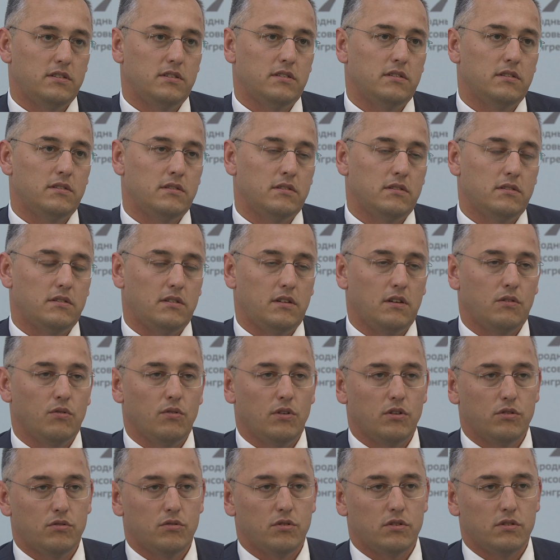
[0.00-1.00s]
we
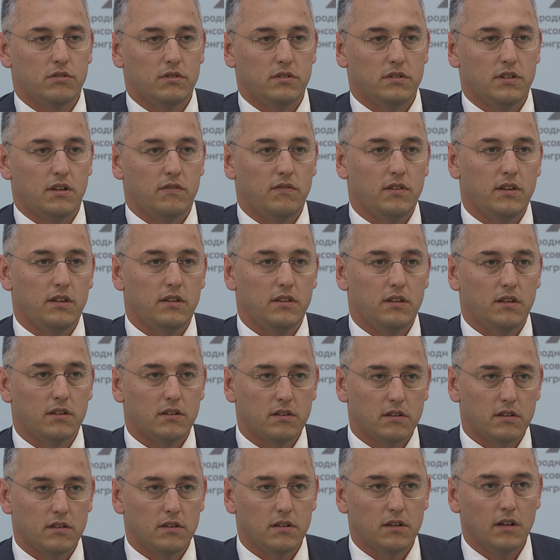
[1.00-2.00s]
somehow
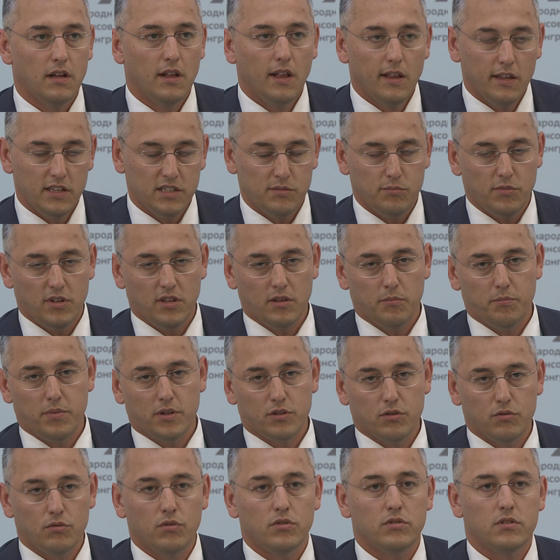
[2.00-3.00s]
ease the
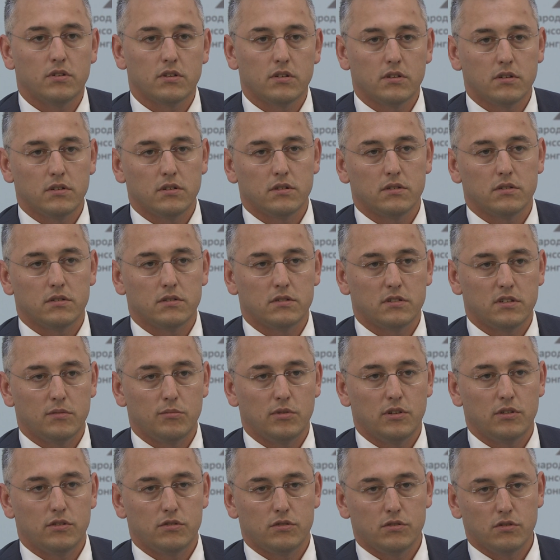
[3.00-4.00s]
regulatory pressure.
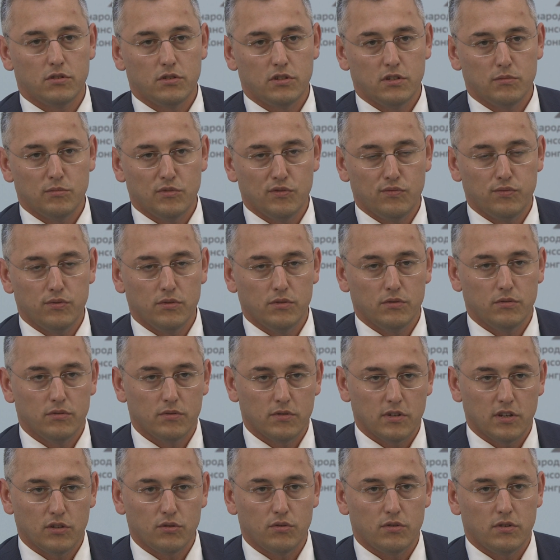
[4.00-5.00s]
We have a
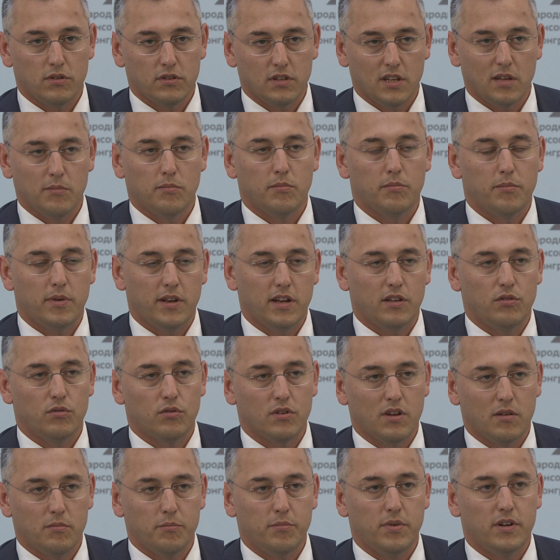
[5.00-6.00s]
new
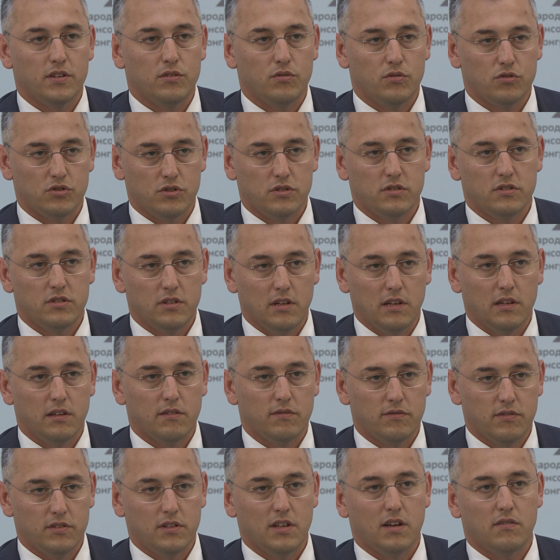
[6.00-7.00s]
approach towards the
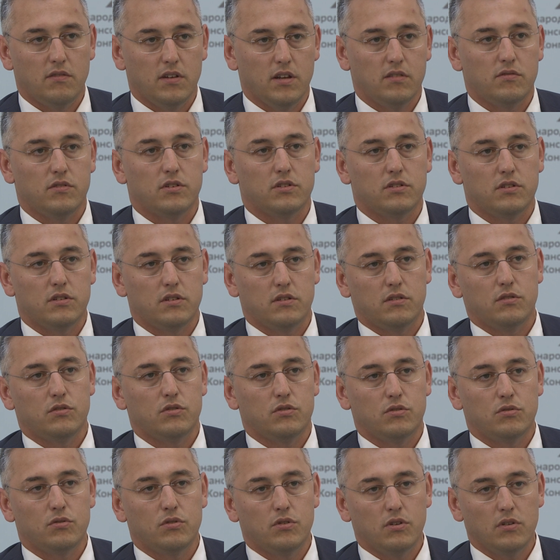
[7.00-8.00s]
stabilization fund,
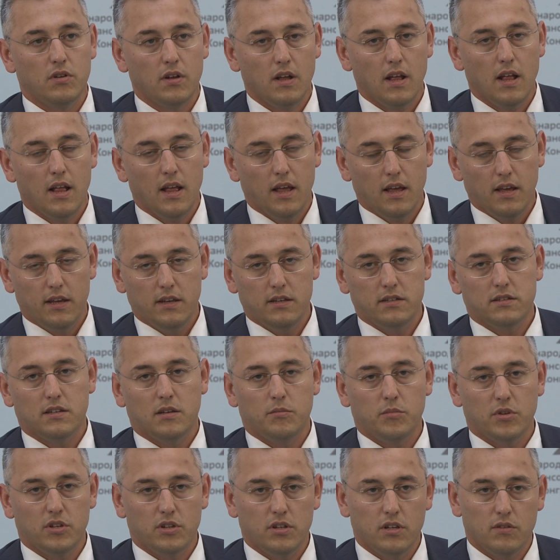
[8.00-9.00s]

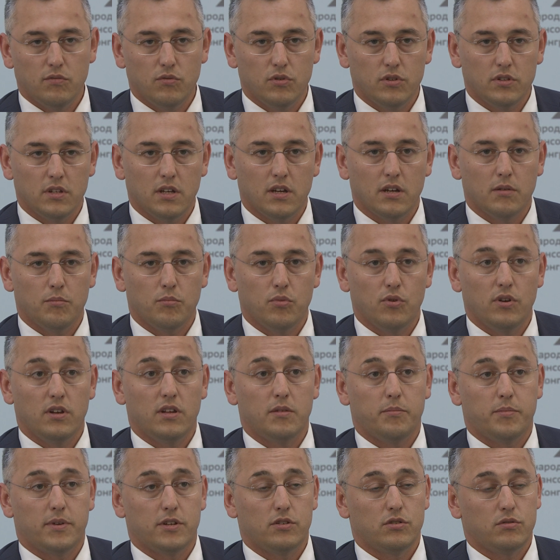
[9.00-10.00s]
and
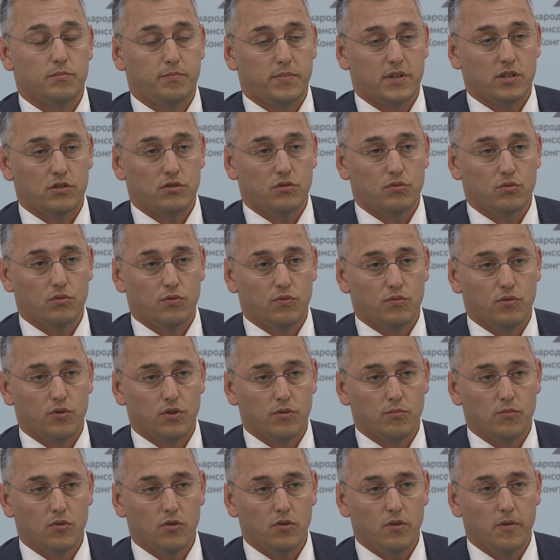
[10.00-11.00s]
we
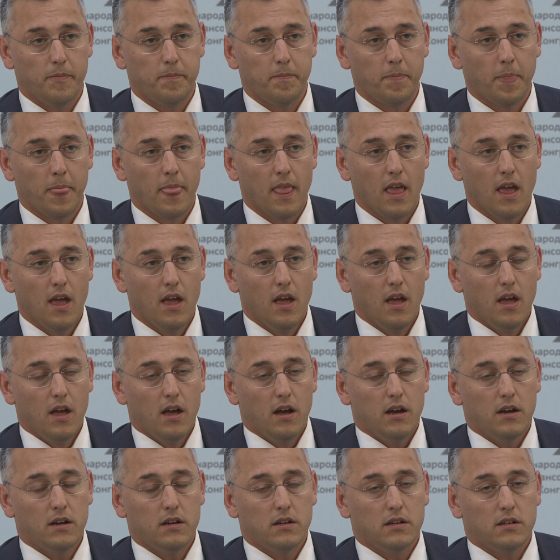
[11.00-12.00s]
replacing it with a
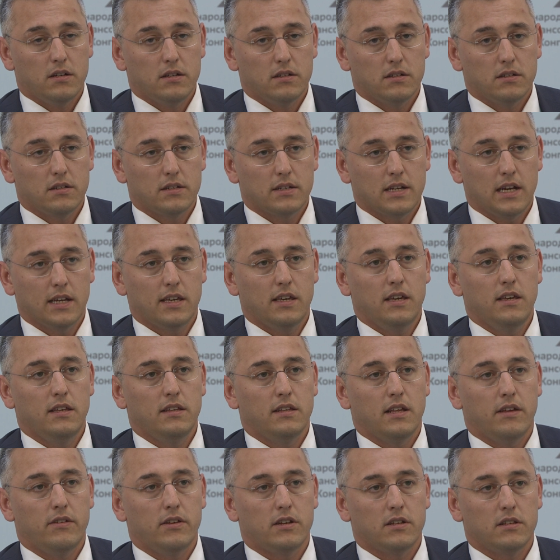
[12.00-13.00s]
simpler
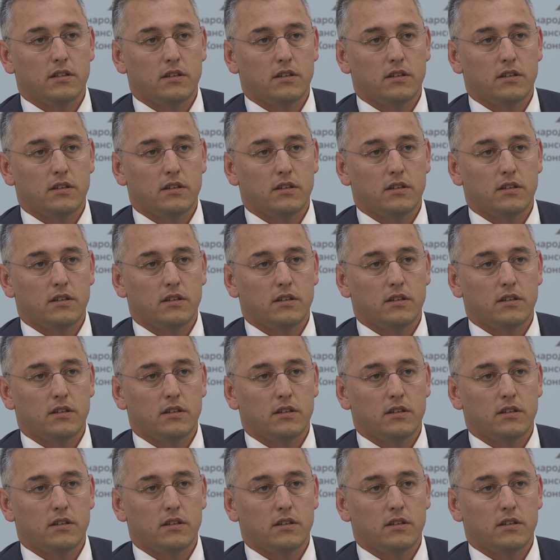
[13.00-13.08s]
formula.